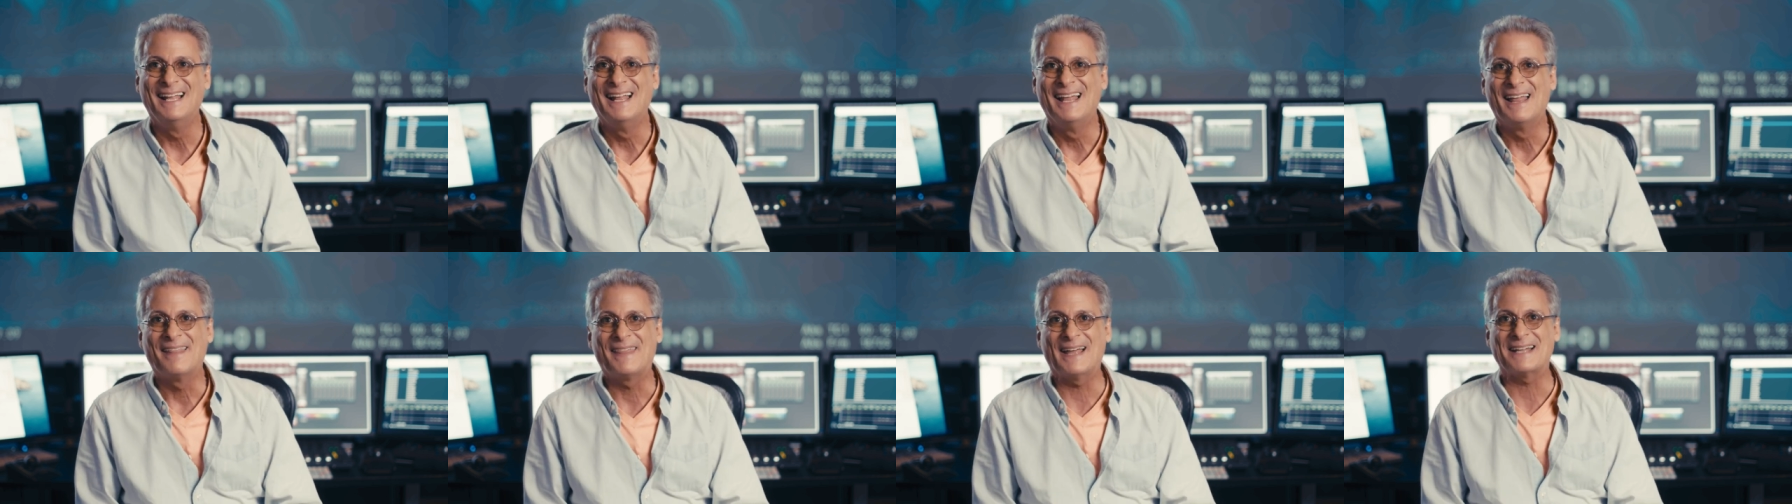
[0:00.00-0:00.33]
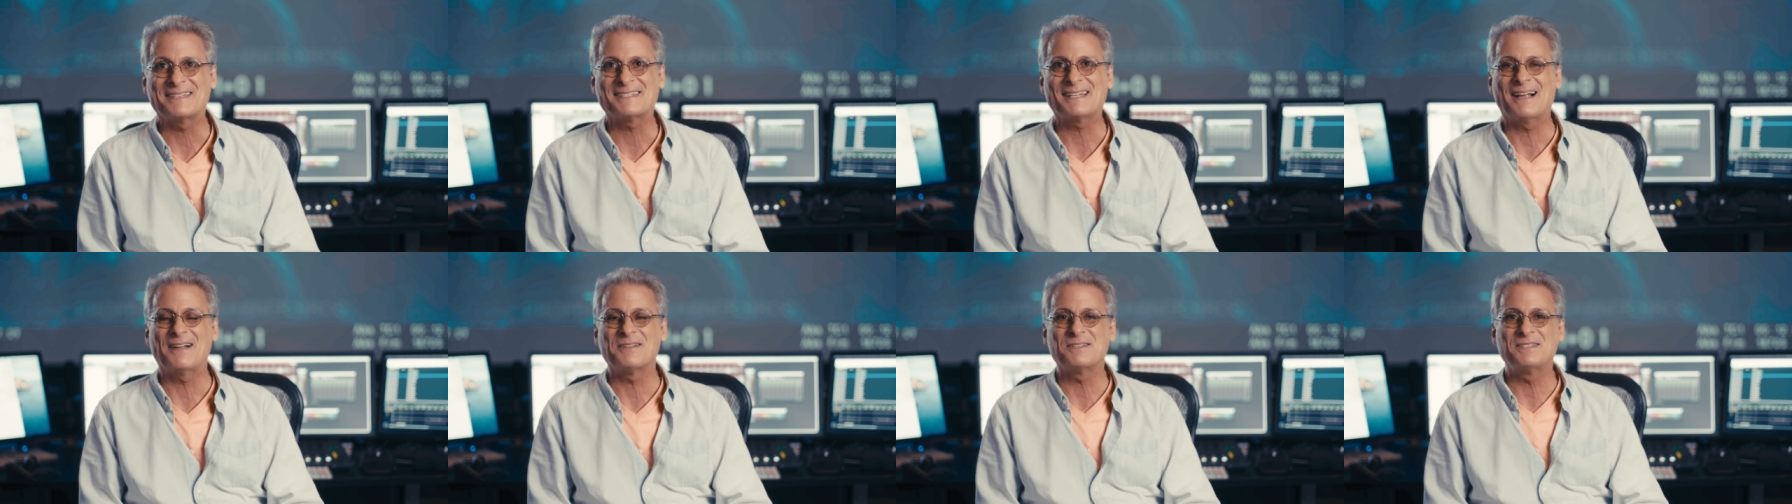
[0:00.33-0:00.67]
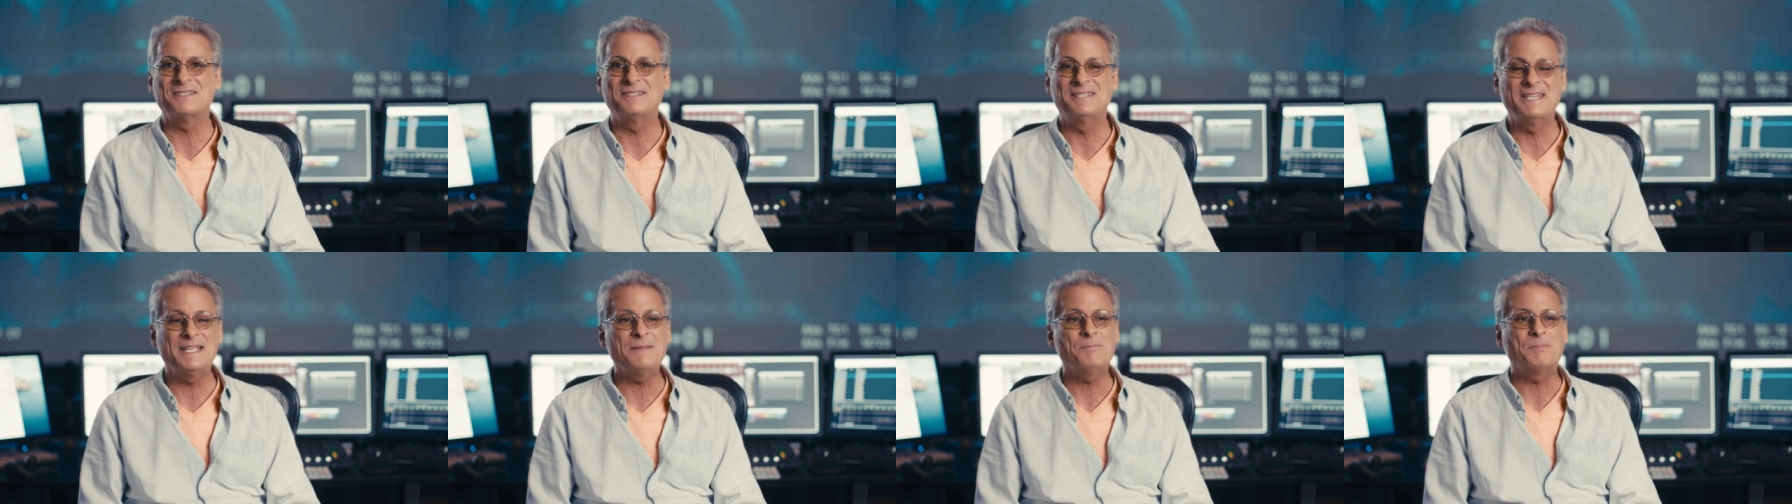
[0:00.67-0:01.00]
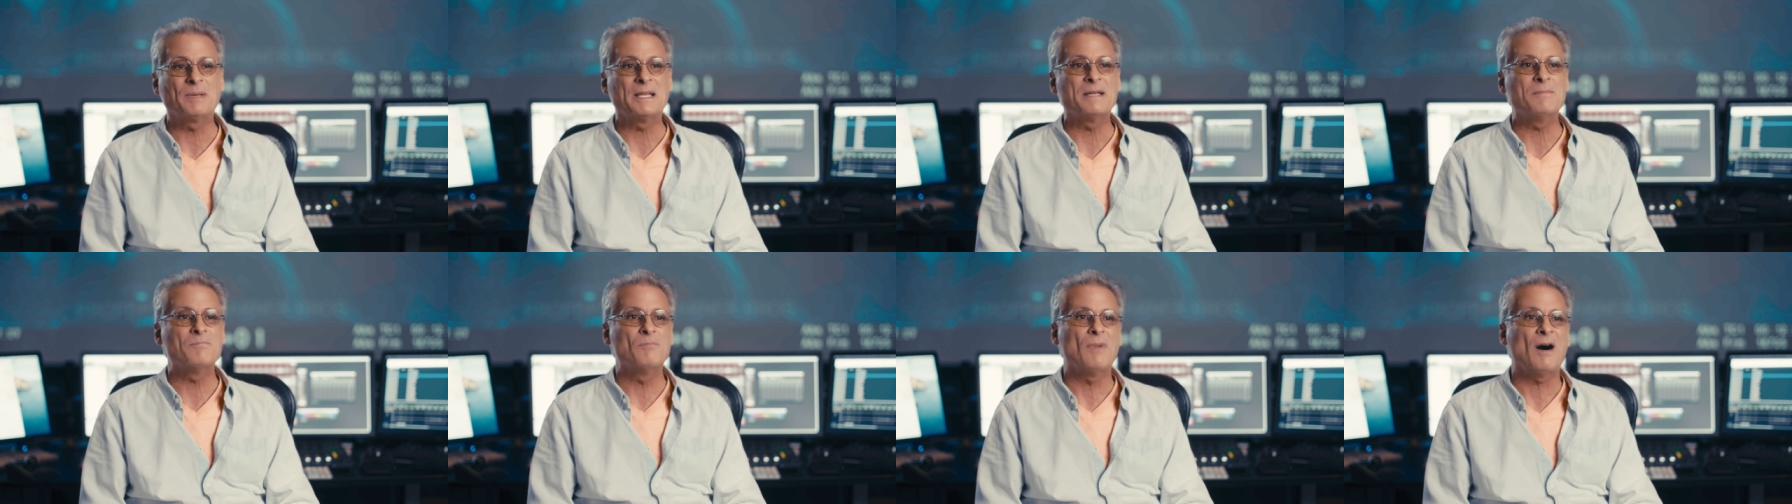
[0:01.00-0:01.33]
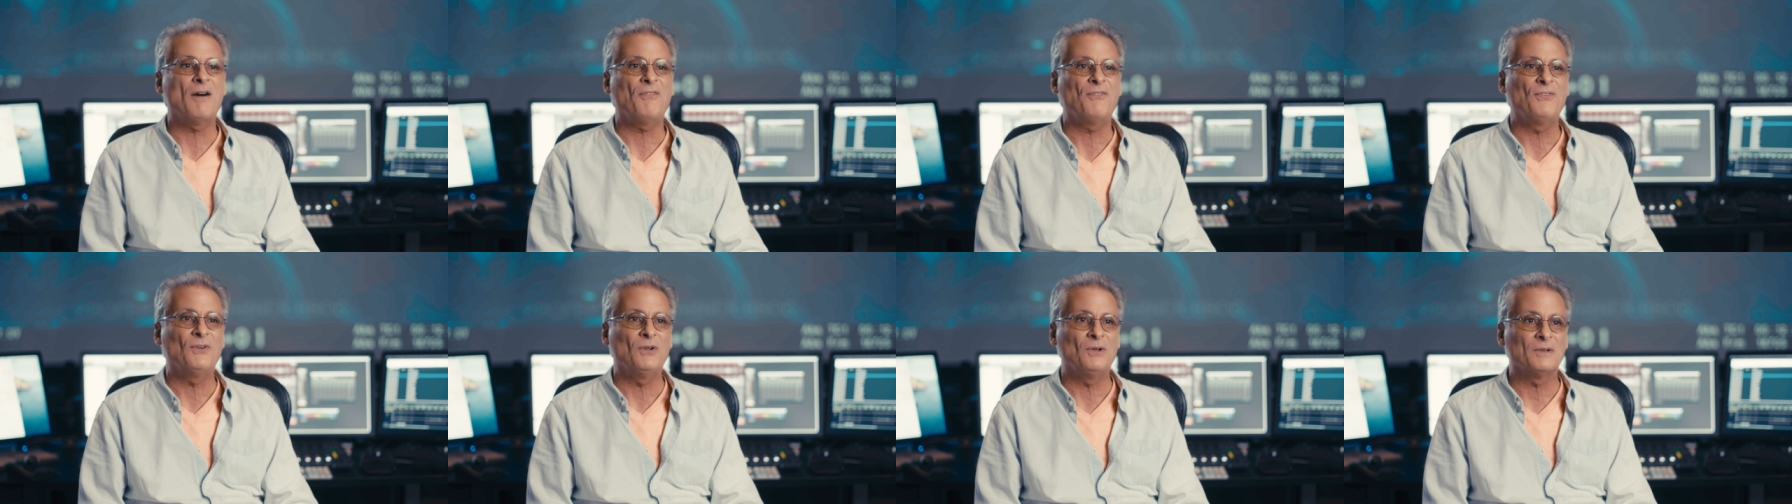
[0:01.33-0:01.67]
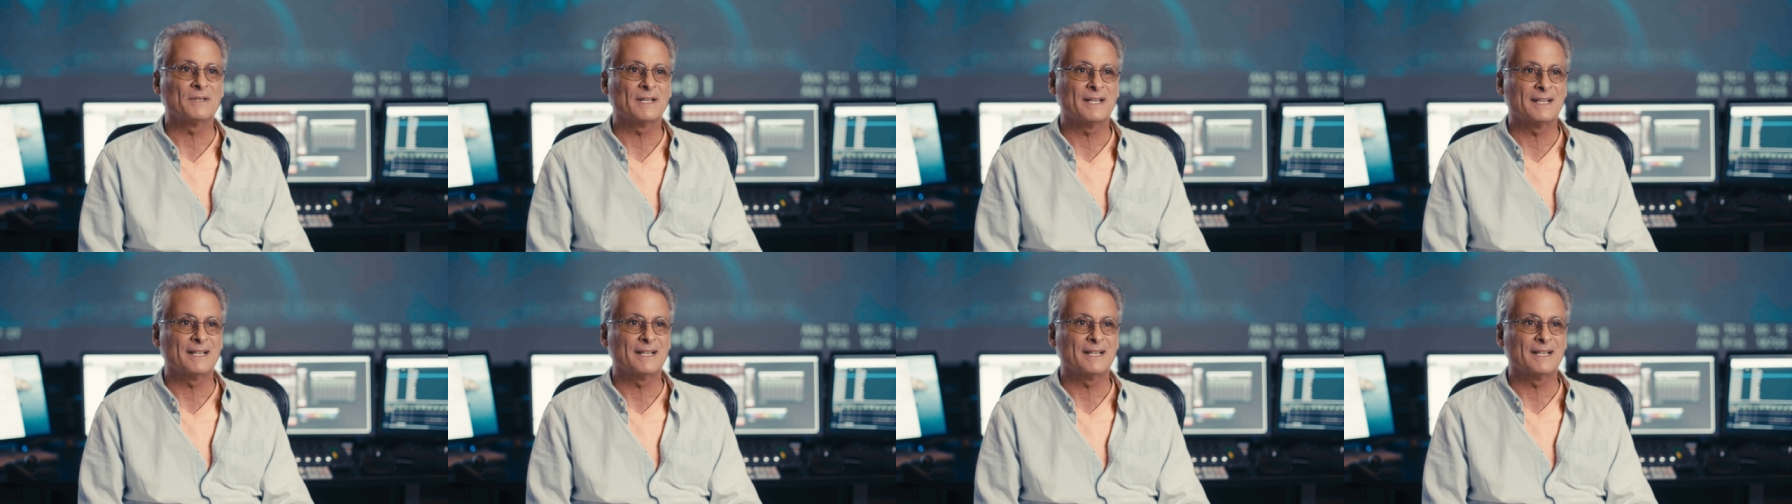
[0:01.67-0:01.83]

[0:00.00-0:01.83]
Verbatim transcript: that yeah. sounds deeply muffled,